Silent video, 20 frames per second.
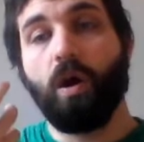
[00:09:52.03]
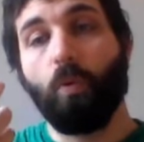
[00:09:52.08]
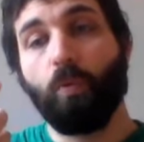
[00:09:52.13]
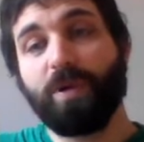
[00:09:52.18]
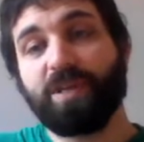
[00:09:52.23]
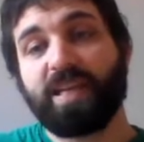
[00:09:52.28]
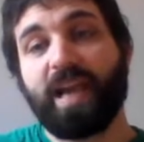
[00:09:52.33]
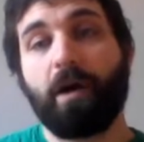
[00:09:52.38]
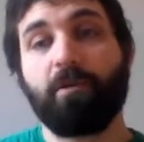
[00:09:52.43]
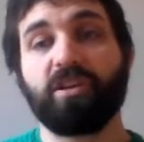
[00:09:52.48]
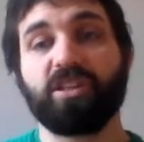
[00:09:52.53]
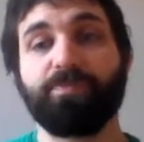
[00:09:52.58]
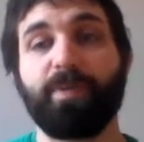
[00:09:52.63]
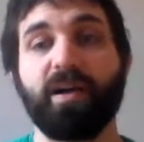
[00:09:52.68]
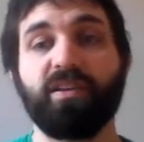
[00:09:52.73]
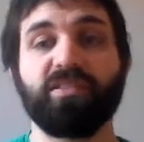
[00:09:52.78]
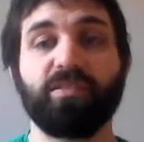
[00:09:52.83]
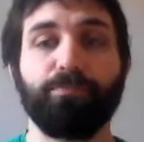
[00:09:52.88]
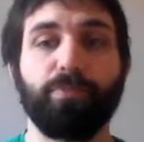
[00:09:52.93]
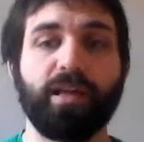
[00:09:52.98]
which counter
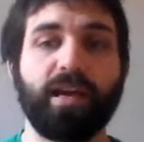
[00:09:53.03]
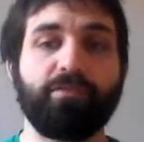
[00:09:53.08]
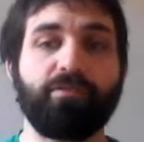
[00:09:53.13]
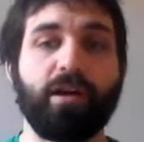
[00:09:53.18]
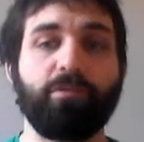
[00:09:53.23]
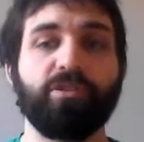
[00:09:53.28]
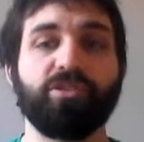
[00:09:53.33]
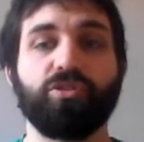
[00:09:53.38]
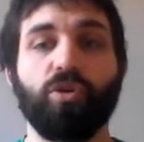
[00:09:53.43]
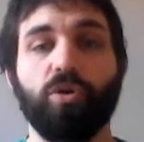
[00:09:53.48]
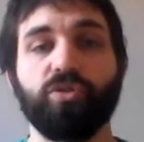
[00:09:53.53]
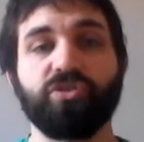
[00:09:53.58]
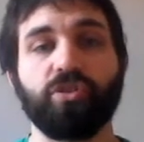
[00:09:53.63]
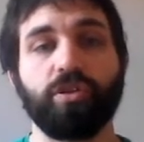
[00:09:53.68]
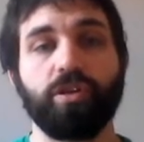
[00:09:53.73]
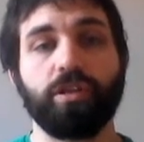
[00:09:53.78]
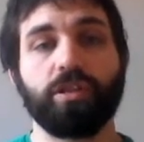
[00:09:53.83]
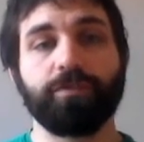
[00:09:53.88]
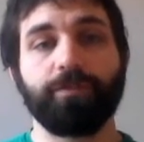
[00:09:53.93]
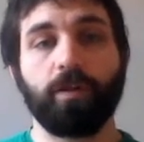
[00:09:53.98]
spells to play around is also
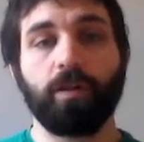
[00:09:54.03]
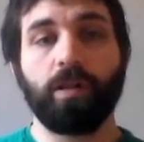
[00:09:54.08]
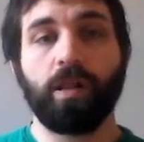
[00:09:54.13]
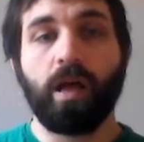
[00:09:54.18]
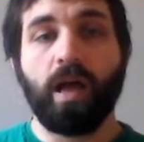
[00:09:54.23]
useful.